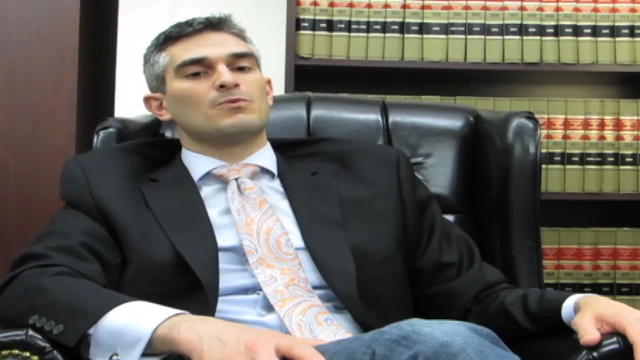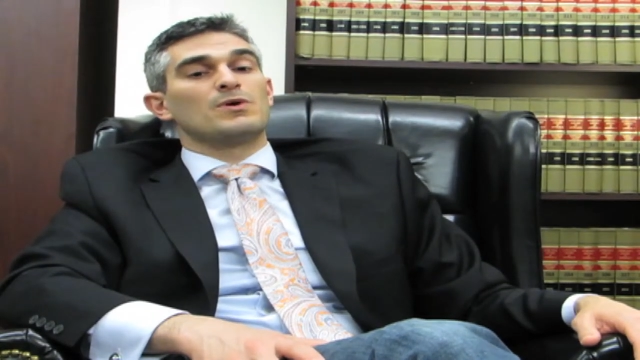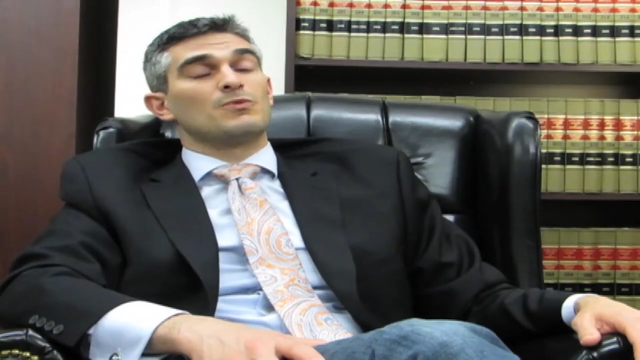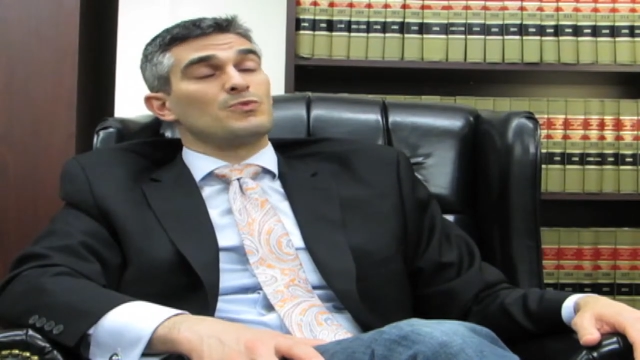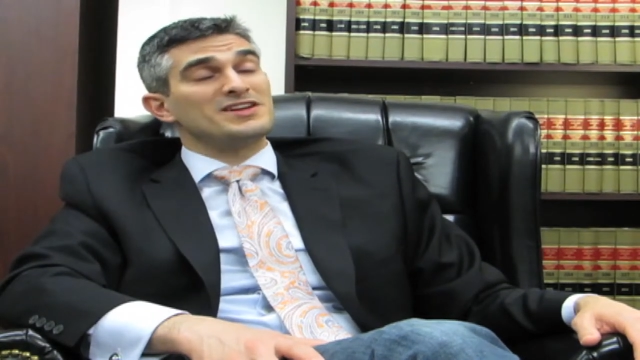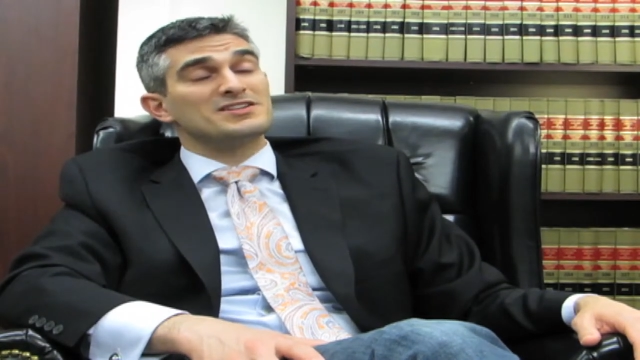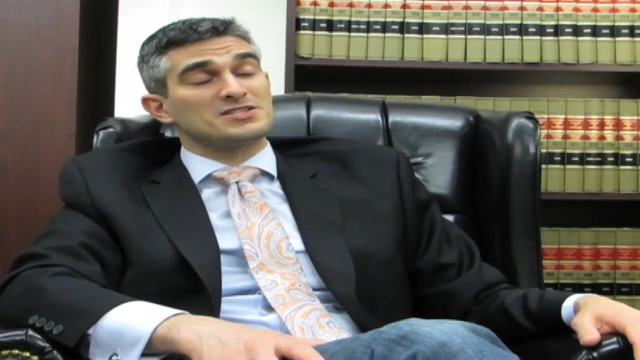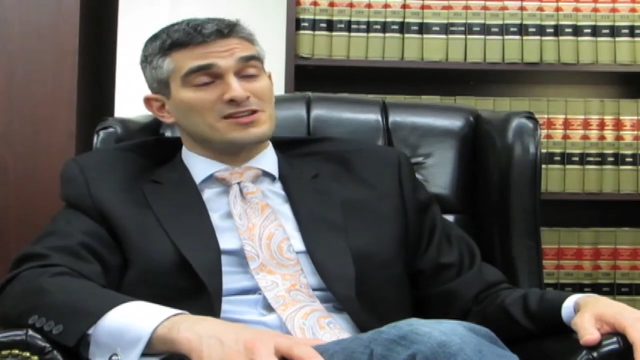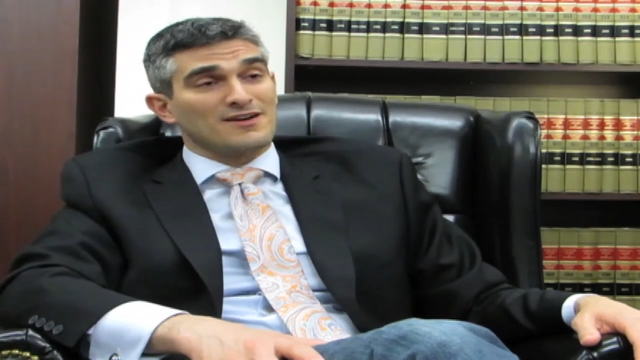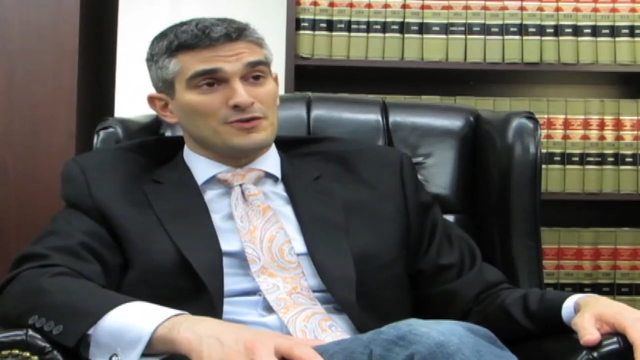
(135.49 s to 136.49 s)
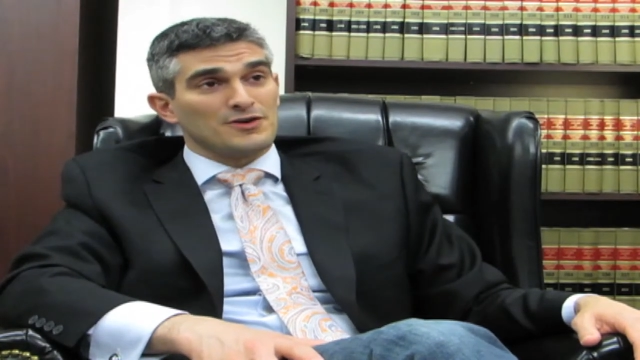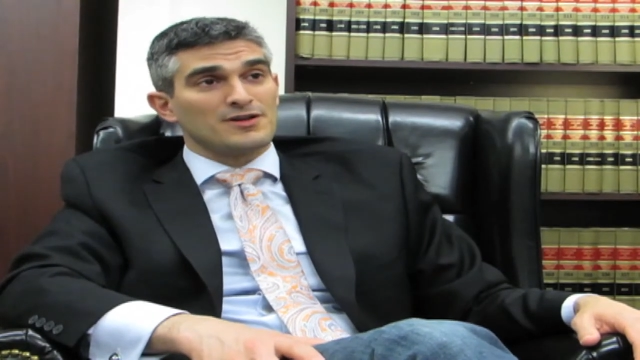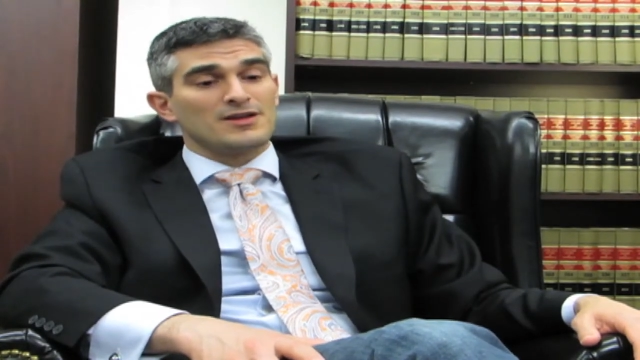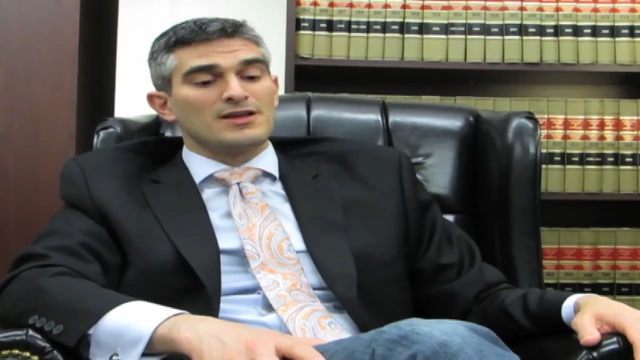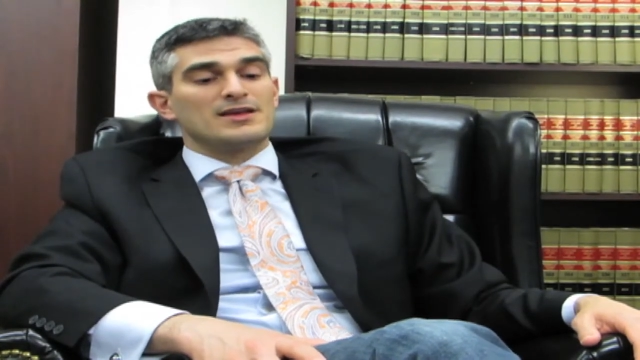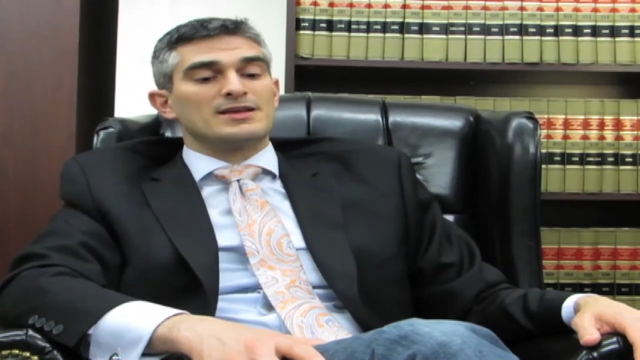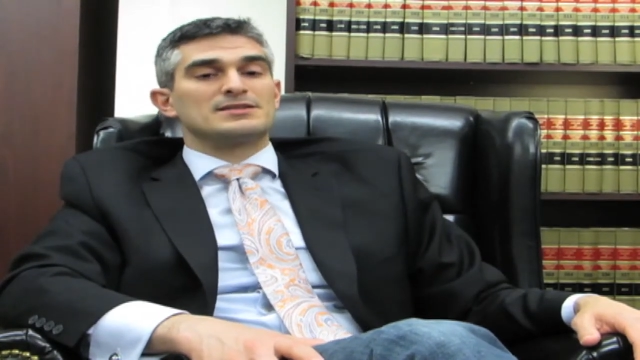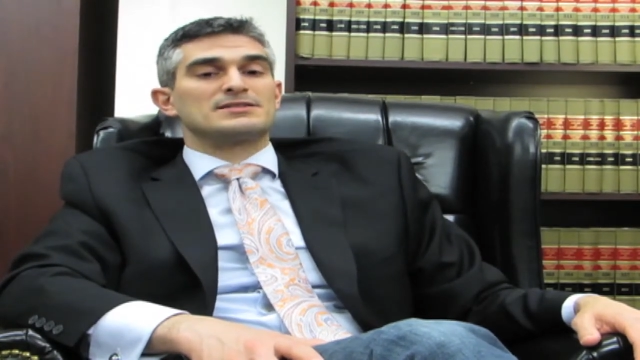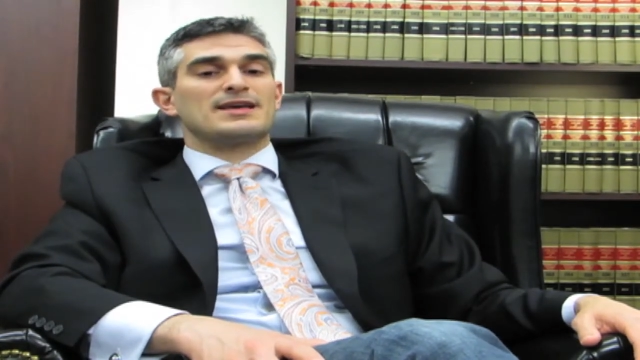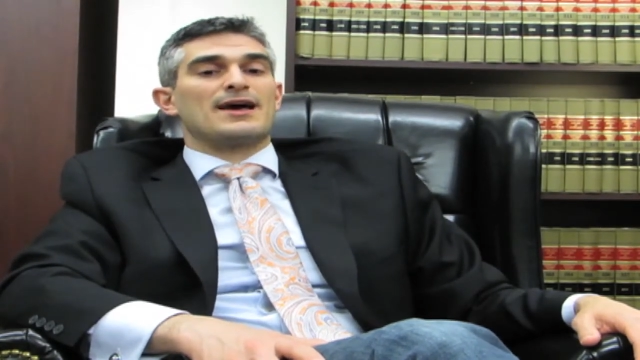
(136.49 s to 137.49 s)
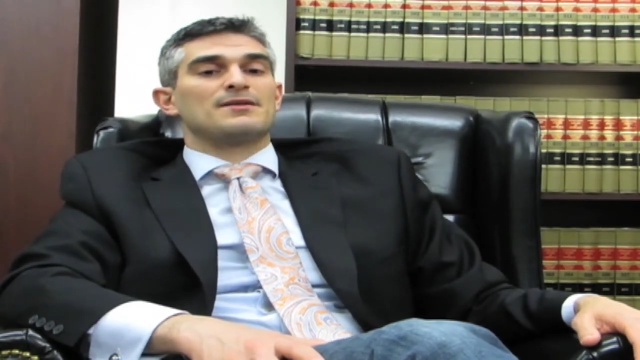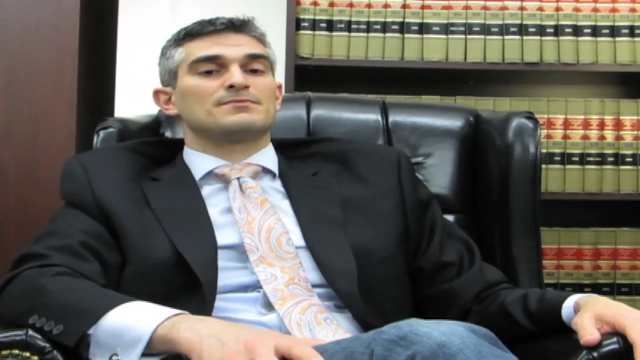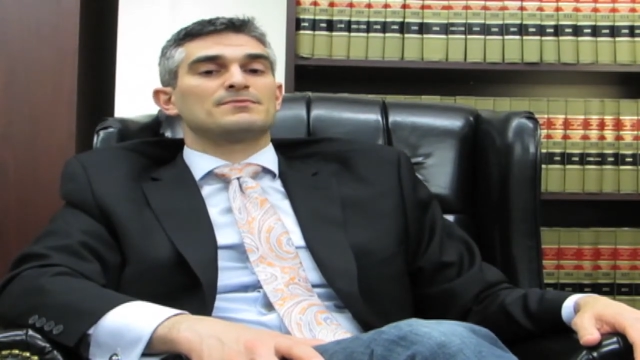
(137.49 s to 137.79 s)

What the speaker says: What we discovered is that